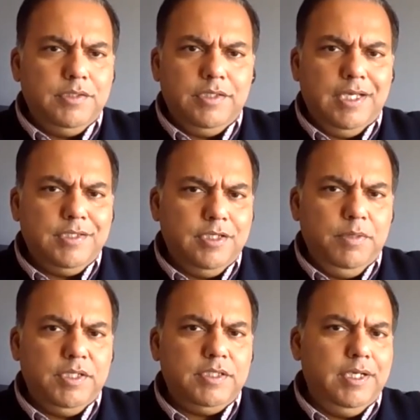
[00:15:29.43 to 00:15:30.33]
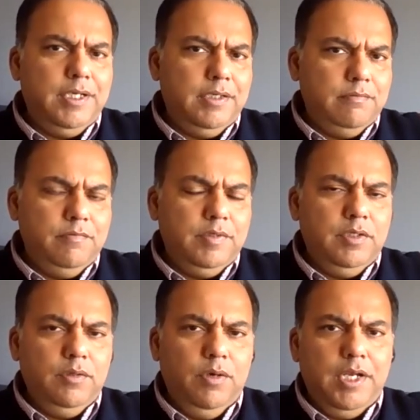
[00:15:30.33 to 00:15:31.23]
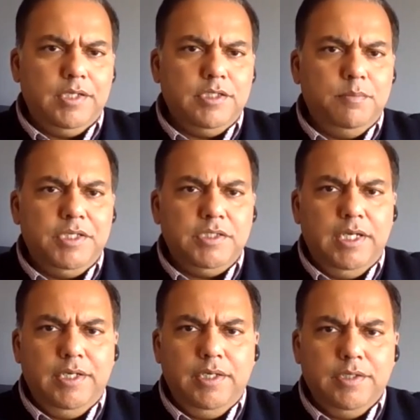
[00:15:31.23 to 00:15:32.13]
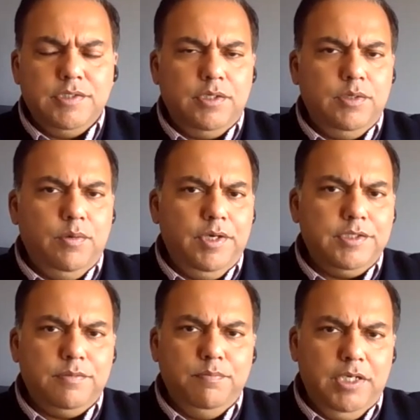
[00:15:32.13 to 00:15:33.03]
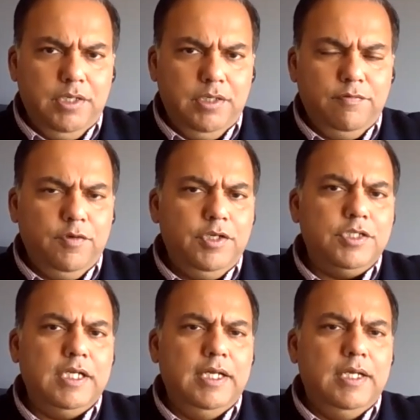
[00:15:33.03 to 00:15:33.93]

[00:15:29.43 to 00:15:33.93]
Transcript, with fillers: There is asset-based lending, non-asset-based lending, unsecured has many different